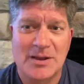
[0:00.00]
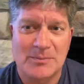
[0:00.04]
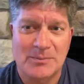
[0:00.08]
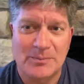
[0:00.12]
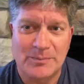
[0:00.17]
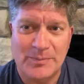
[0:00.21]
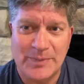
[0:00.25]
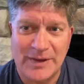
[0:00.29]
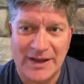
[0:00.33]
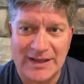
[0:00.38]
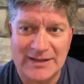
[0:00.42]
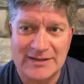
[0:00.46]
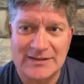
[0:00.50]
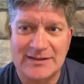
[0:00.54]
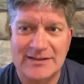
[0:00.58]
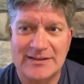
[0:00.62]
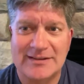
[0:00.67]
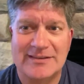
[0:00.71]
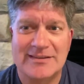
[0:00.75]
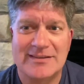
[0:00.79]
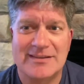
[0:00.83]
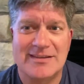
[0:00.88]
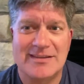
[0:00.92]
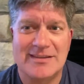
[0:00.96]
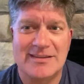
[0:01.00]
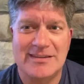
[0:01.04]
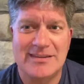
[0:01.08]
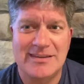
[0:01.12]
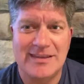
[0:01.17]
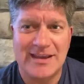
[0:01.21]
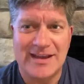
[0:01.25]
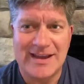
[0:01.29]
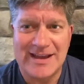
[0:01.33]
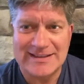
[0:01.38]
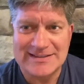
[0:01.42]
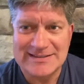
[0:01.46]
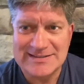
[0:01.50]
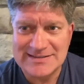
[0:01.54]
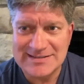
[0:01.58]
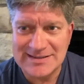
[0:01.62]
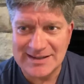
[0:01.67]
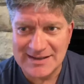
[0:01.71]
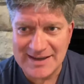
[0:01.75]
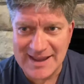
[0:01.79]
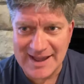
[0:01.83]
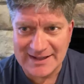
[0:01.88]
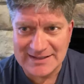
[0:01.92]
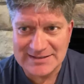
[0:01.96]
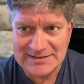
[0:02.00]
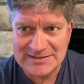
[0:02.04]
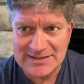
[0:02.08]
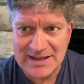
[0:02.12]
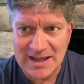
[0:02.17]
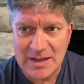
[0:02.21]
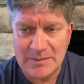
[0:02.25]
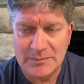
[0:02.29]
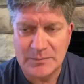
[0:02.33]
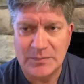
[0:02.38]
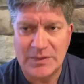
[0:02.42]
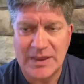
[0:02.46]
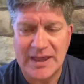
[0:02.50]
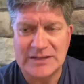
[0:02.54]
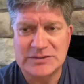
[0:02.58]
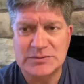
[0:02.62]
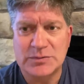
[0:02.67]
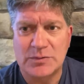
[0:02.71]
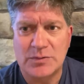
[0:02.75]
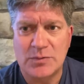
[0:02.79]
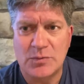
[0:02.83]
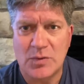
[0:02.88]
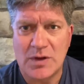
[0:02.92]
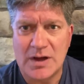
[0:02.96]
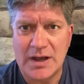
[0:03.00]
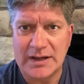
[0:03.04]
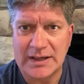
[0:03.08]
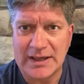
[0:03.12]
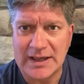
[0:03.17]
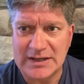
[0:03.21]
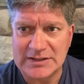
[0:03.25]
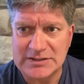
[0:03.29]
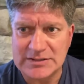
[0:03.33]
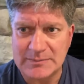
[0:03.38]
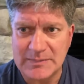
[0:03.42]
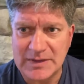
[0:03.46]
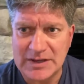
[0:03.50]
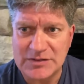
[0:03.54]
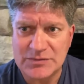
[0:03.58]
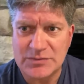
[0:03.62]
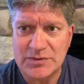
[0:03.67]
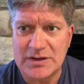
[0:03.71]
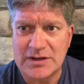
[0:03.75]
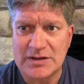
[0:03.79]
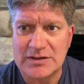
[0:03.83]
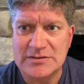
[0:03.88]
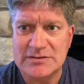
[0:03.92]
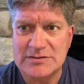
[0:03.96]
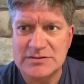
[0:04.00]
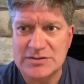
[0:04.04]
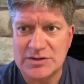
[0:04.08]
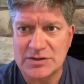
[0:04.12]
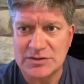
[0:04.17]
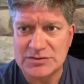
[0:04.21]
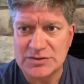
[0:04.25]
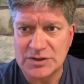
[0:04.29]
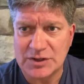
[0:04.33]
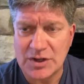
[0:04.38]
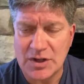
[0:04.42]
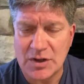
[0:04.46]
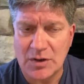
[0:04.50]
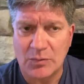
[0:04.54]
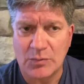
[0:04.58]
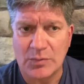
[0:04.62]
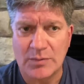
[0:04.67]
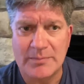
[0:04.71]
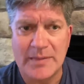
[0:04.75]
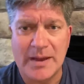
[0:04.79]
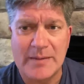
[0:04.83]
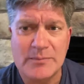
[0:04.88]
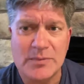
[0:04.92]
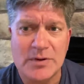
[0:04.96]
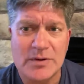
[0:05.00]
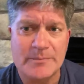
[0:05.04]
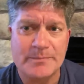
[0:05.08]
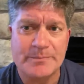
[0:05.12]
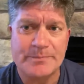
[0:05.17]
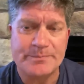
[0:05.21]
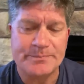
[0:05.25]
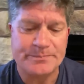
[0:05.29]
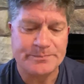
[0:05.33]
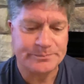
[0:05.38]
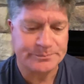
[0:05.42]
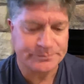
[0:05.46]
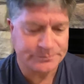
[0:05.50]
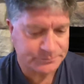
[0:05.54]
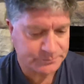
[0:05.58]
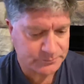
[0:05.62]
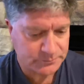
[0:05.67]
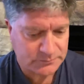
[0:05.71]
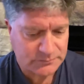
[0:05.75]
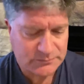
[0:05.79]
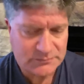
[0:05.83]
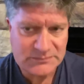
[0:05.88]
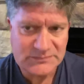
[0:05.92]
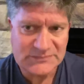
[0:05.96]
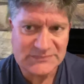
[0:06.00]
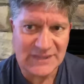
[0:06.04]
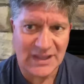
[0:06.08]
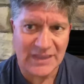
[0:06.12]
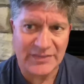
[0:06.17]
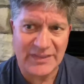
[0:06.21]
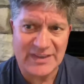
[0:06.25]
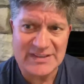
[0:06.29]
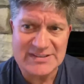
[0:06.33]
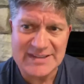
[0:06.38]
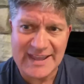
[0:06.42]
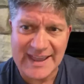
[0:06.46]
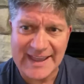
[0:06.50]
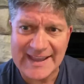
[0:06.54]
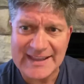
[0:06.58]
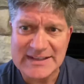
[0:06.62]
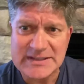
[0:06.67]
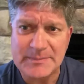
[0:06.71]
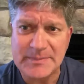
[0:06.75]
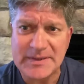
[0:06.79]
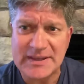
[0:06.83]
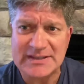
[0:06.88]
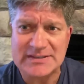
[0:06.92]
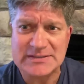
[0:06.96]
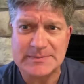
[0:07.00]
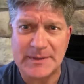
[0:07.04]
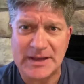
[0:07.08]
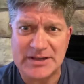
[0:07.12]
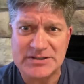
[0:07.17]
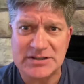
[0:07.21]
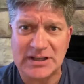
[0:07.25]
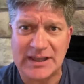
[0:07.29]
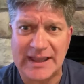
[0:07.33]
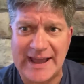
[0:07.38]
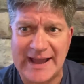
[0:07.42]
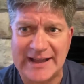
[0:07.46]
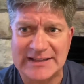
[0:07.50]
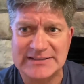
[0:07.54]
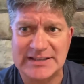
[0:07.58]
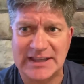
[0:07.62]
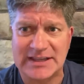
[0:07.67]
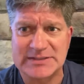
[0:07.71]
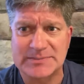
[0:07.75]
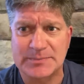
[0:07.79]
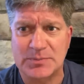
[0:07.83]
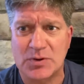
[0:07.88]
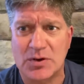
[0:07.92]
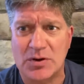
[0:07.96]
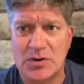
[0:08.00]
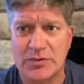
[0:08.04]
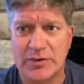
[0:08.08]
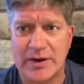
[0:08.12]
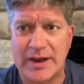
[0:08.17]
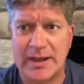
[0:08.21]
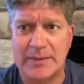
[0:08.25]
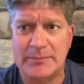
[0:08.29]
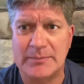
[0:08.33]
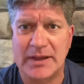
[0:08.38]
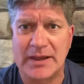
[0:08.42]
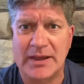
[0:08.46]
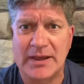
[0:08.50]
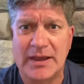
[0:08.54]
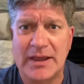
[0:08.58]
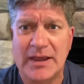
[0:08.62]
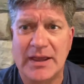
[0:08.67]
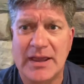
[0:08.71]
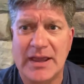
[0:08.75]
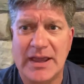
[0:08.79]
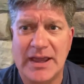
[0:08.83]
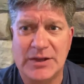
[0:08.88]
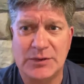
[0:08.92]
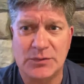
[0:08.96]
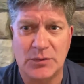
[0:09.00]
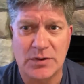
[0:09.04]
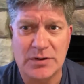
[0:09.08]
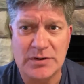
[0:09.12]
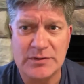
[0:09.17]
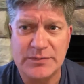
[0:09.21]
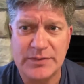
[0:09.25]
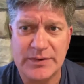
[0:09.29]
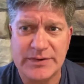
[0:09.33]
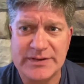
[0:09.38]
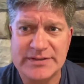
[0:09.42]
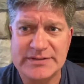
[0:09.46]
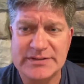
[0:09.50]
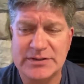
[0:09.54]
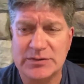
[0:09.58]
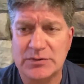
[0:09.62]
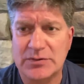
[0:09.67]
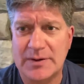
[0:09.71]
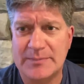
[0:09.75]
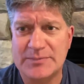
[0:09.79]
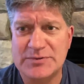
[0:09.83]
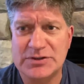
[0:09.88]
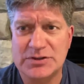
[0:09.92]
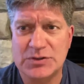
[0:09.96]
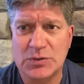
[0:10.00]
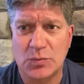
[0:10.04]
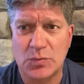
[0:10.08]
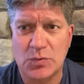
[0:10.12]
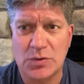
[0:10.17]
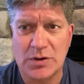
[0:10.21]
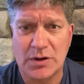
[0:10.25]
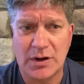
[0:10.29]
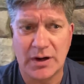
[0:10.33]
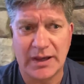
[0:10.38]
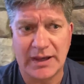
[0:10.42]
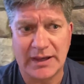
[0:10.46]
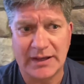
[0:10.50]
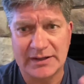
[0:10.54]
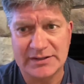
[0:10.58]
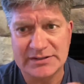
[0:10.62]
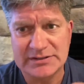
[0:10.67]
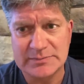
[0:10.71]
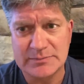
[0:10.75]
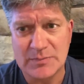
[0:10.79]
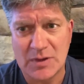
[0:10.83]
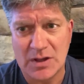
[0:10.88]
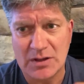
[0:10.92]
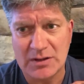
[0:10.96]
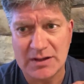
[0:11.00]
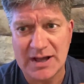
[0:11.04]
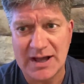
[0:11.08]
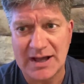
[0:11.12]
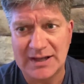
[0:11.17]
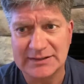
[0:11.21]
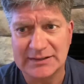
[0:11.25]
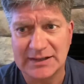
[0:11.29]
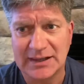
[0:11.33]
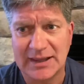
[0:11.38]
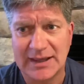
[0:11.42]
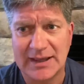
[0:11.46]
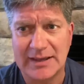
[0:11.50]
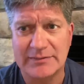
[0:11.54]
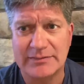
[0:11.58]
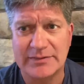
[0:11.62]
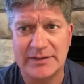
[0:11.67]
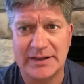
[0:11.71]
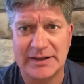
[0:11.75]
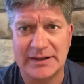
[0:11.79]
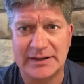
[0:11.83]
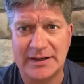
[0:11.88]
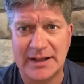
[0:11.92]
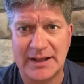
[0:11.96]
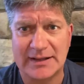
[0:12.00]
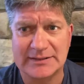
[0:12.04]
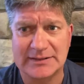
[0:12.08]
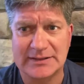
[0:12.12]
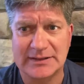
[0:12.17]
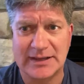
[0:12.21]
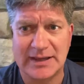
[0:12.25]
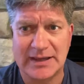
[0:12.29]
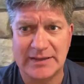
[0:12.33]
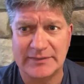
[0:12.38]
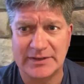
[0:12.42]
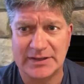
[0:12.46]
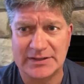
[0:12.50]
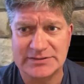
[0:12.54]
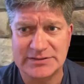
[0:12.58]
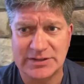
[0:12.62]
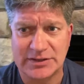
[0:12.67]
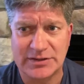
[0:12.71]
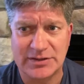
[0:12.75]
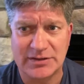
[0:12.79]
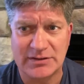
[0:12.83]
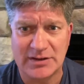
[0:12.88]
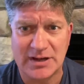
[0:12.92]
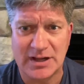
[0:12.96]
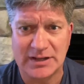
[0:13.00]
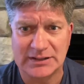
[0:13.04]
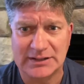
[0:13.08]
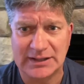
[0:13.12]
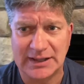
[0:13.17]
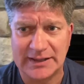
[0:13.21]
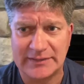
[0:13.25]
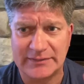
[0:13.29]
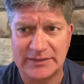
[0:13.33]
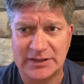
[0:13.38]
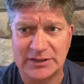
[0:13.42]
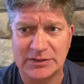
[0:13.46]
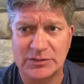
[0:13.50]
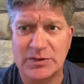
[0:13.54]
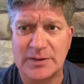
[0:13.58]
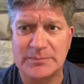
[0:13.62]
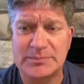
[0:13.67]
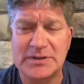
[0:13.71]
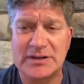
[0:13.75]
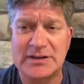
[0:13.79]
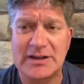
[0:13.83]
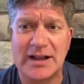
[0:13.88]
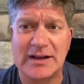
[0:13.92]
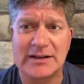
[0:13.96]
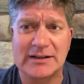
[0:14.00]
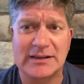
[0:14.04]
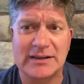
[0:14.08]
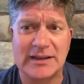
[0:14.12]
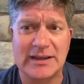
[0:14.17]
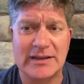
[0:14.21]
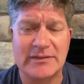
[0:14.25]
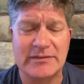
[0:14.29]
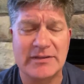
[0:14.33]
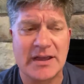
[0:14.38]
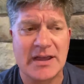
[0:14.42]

But that's the next step. That's what we want to get Dmitry to go. Remember, this had to be a special access program. In order for this encryption to work in a small conclave, in an enclave, in a secure enclave, an encrypted enclave,